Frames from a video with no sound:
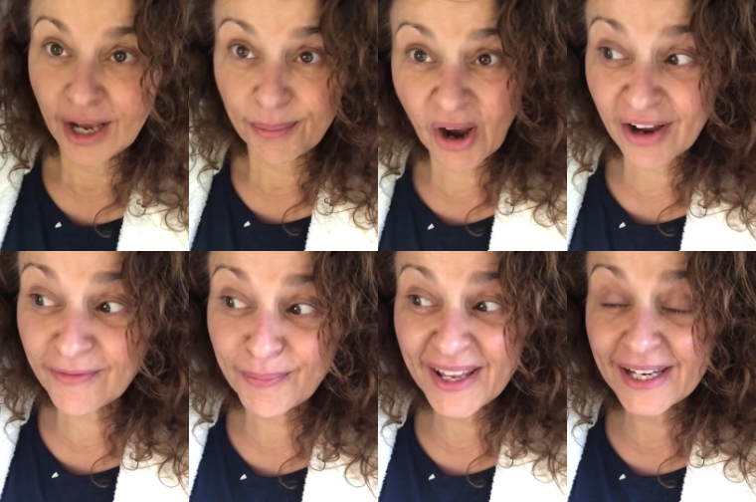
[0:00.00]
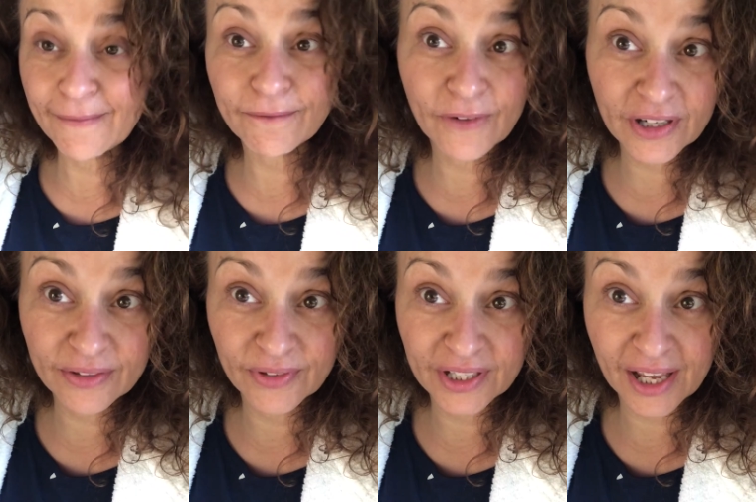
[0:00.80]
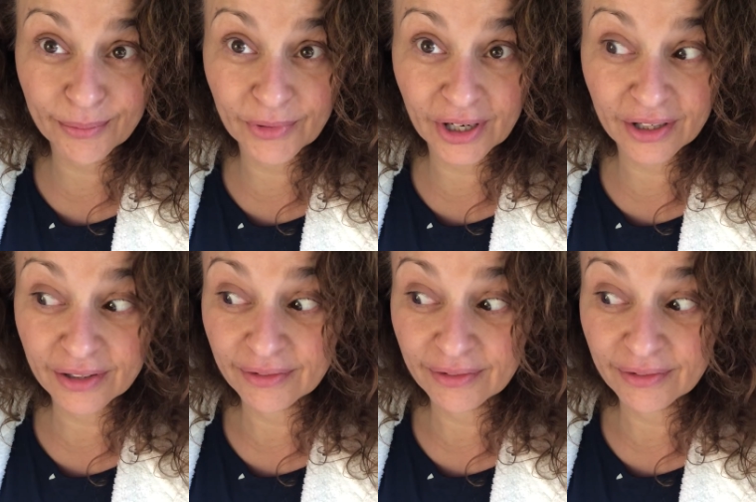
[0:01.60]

But I've been in front of a camera